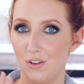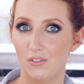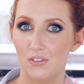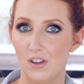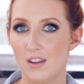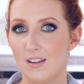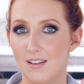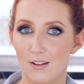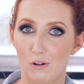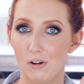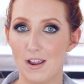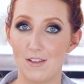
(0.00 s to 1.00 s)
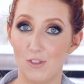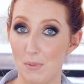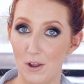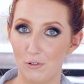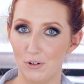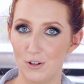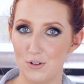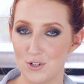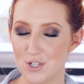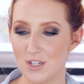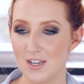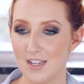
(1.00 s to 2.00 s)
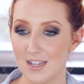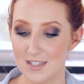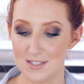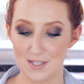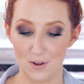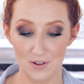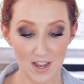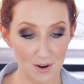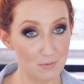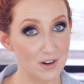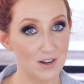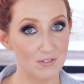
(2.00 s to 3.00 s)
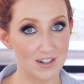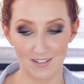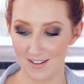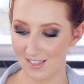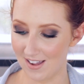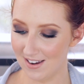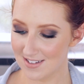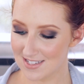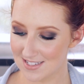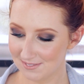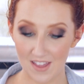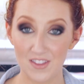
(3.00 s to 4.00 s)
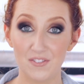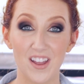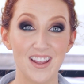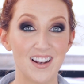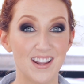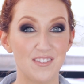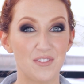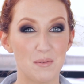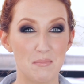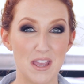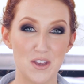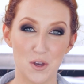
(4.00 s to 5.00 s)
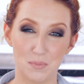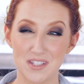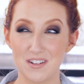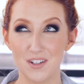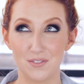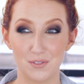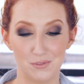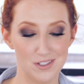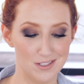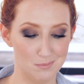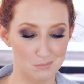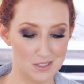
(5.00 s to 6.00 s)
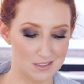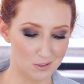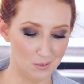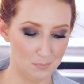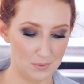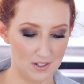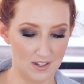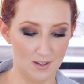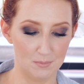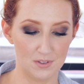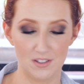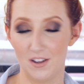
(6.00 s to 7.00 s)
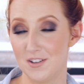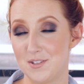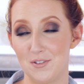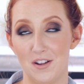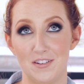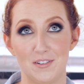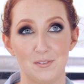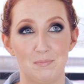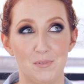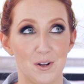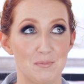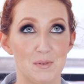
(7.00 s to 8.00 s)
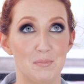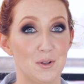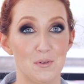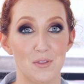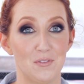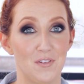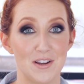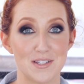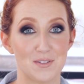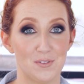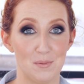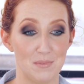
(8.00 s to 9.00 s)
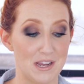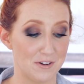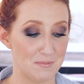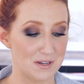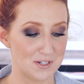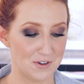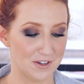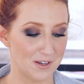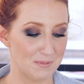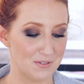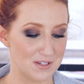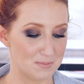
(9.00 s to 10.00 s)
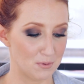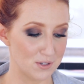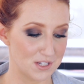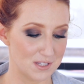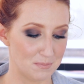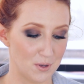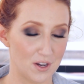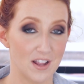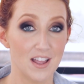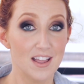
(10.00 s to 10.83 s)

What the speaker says: of create the better illusion. So yeah, really, really like that. And then finally for makeup, it's not even really makeup. Guys, you're gonna be blue in the face from hearing me talking about these brushes, but